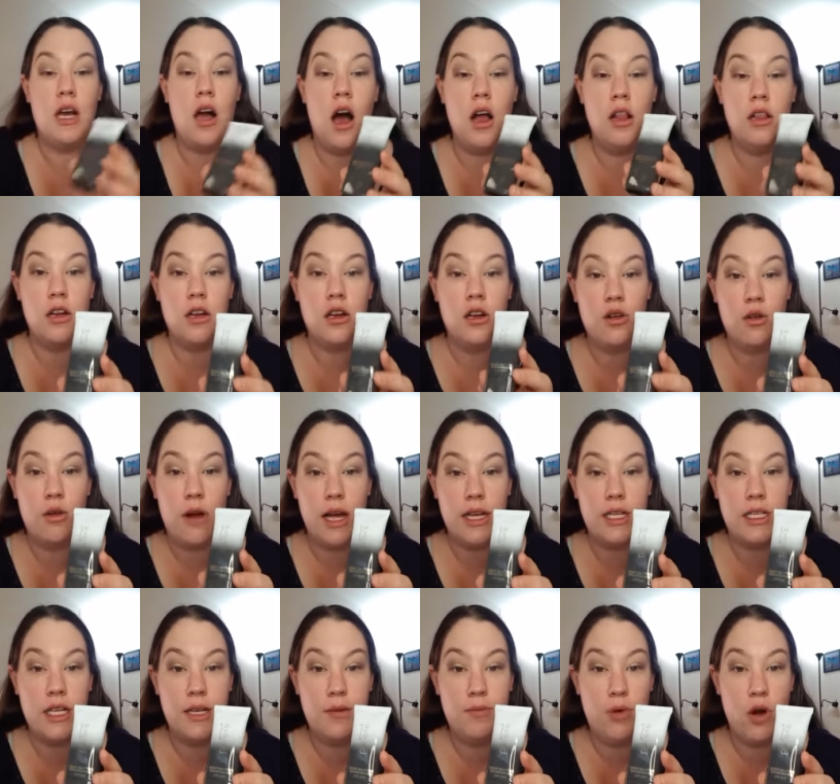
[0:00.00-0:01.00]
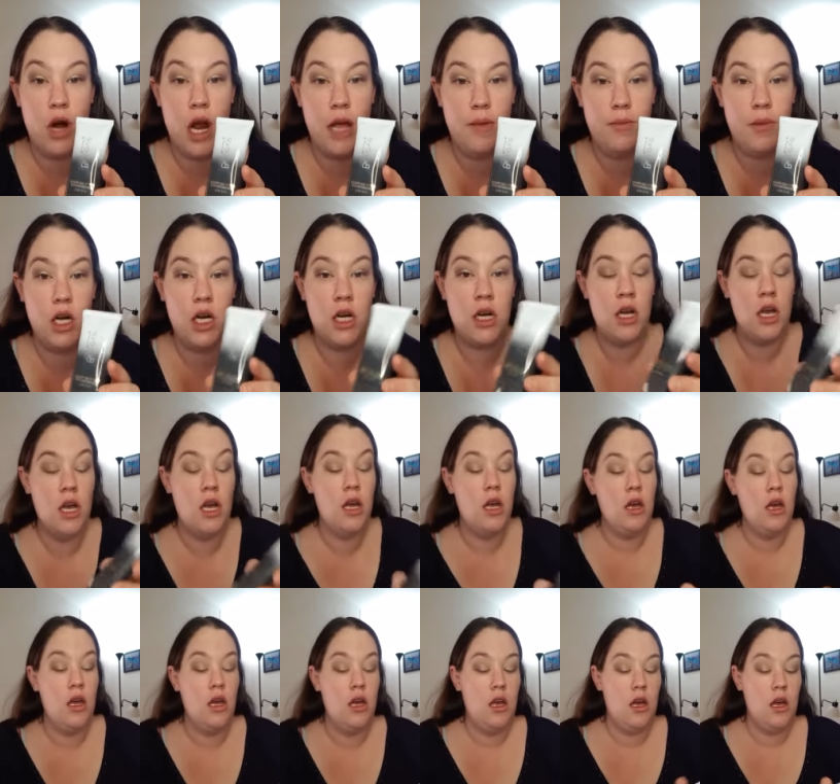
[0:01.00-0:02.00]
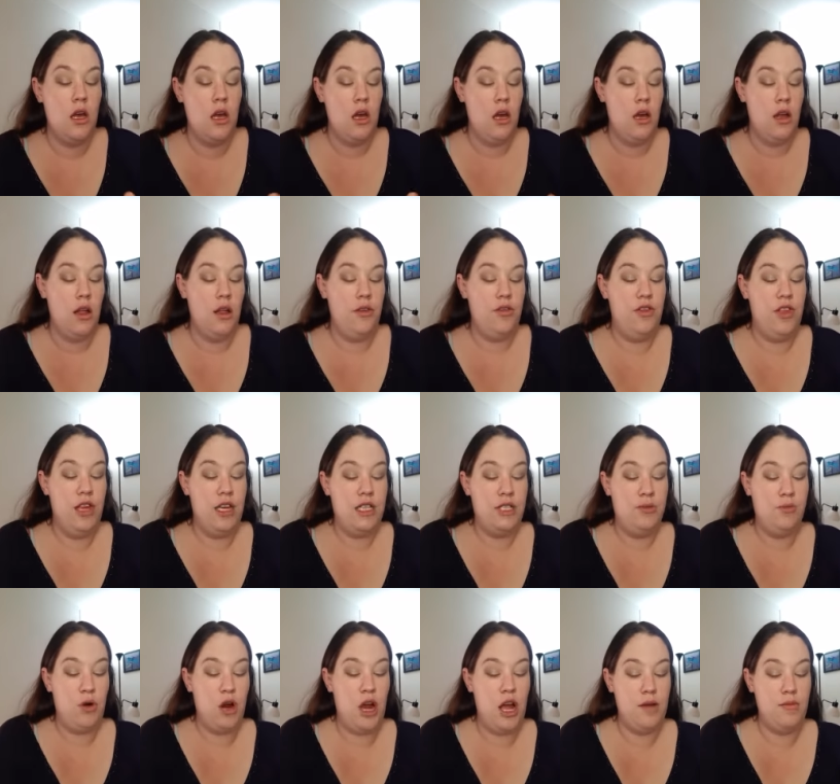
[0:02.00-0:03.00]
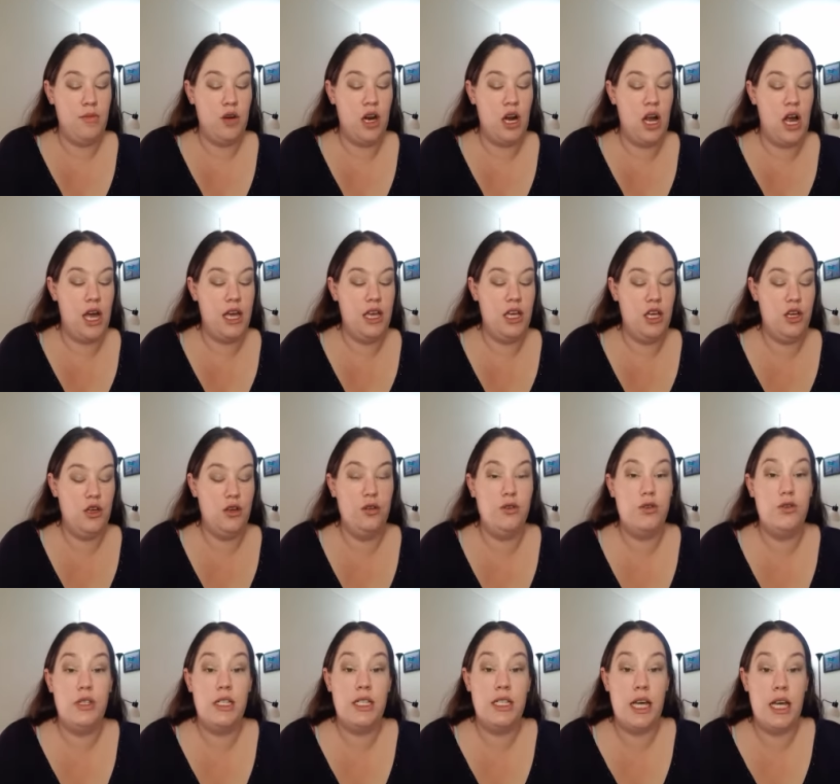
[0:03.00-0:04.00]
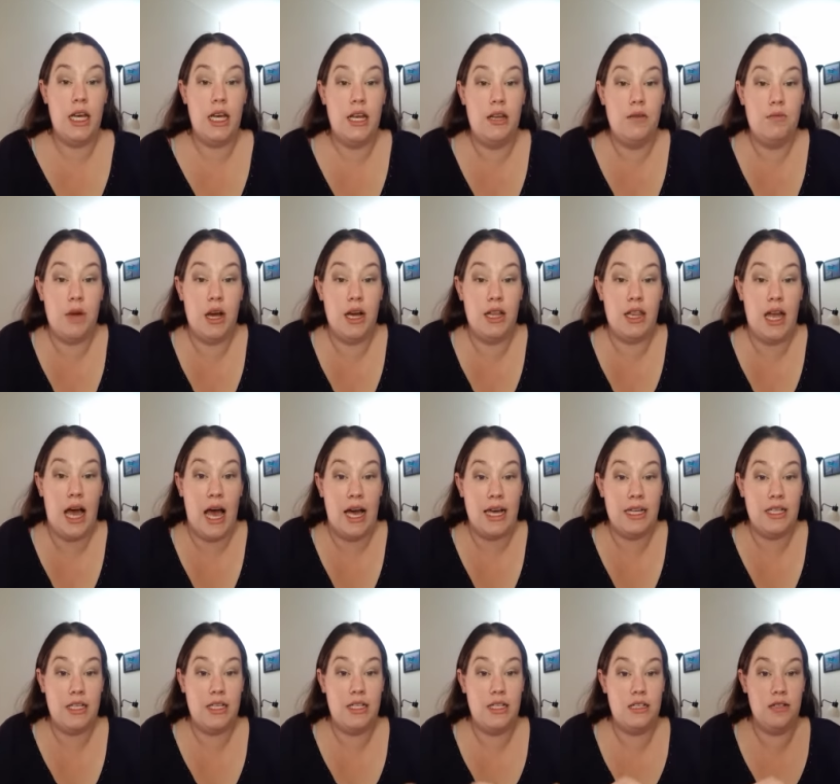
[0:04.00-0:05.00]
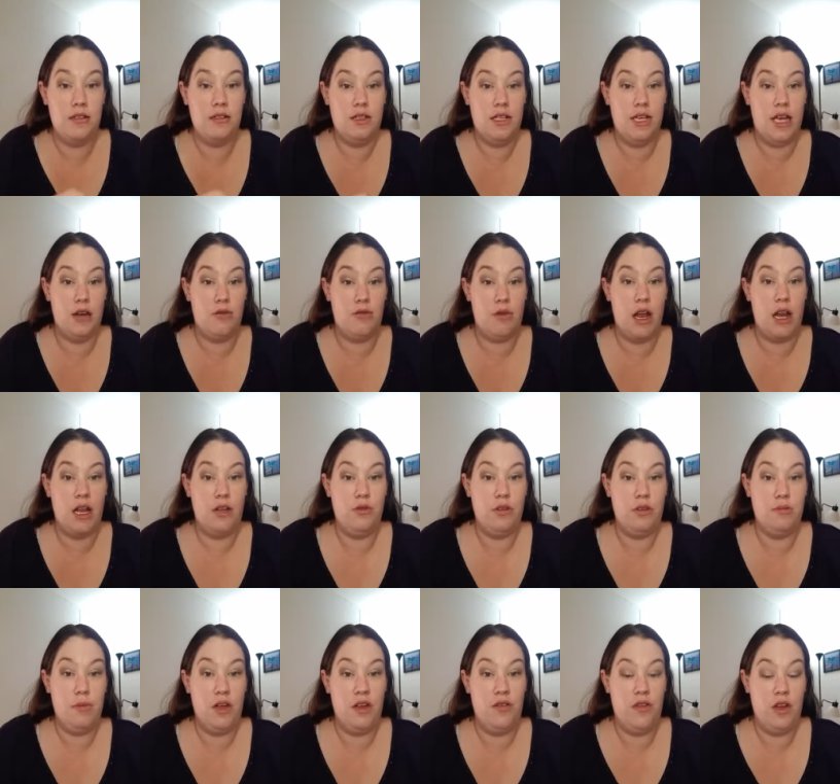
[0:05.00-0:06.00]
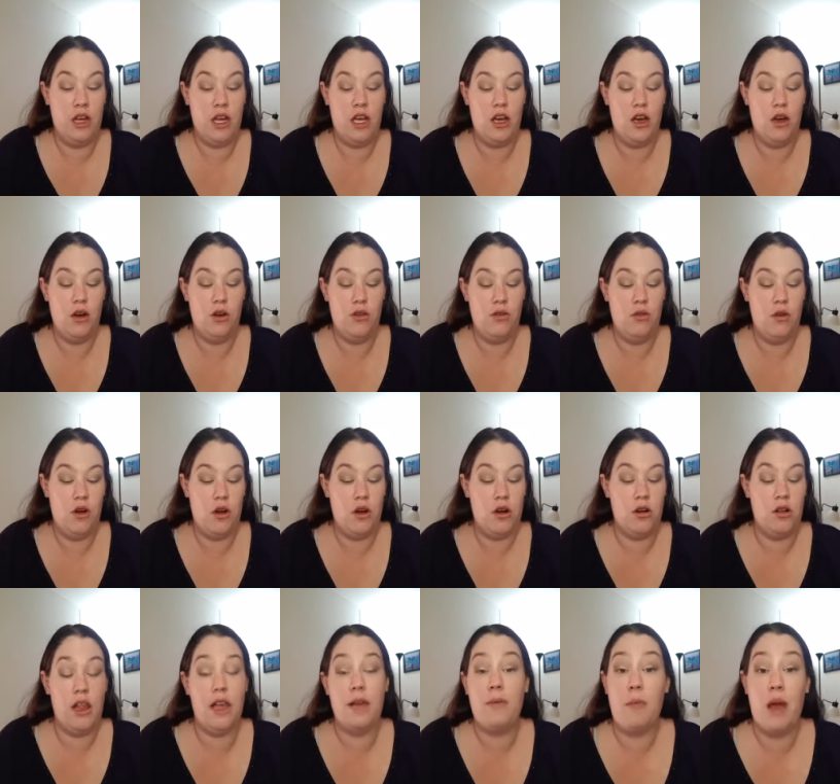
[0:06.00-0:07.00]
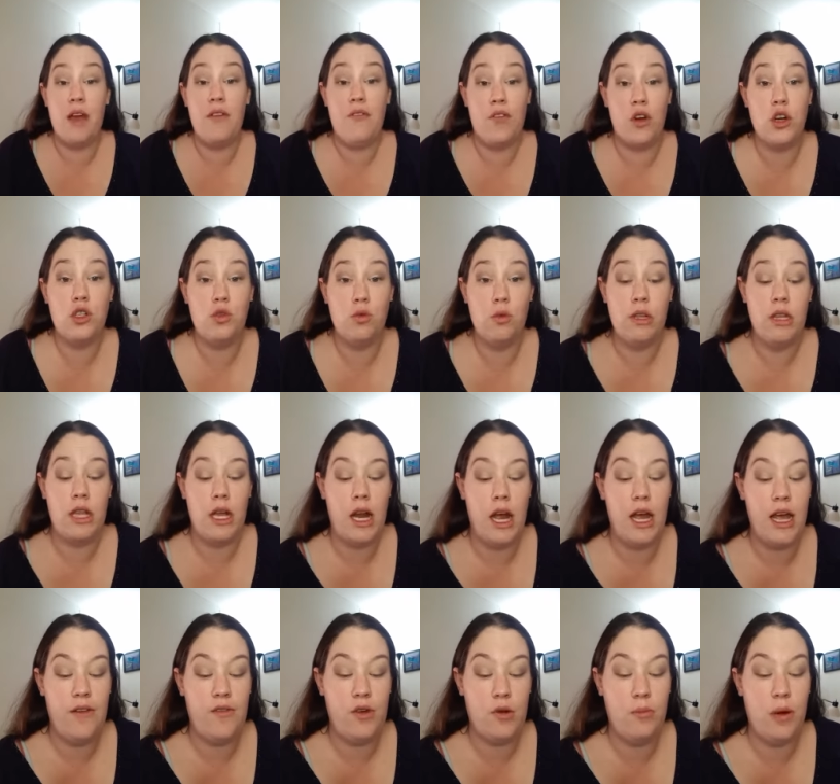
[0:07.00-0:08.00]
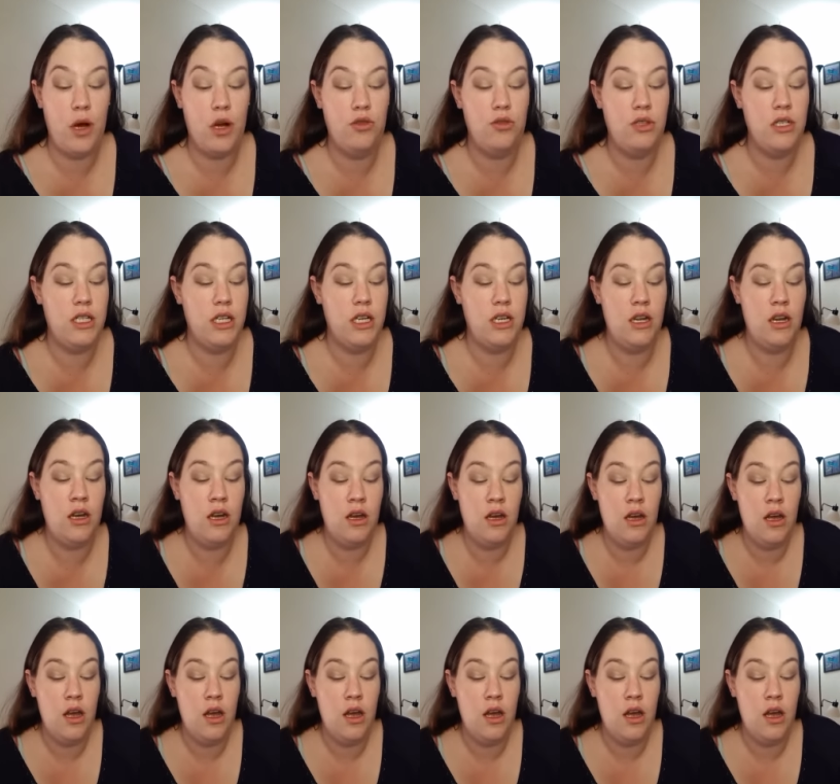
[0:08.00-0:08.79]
Color Correcting Primer. This primer I used in my last Get Ready With Me video, or like my first one that I ever posted.